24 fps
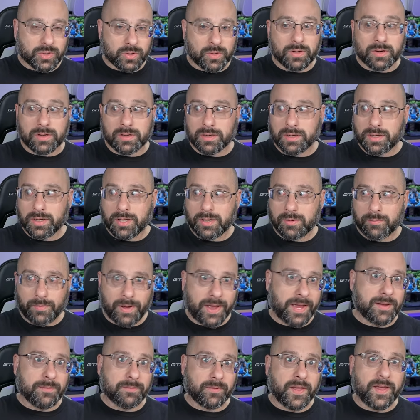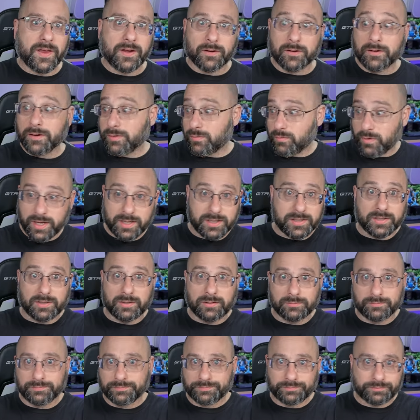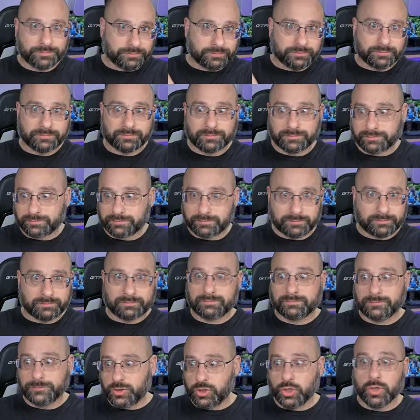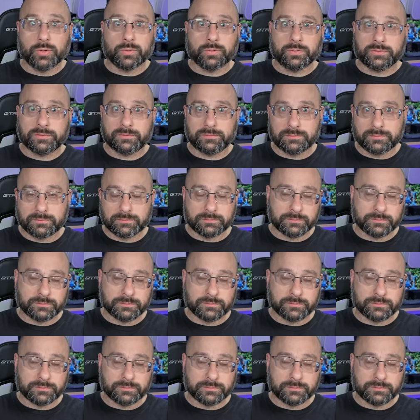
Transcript: or buy them later and wait till June.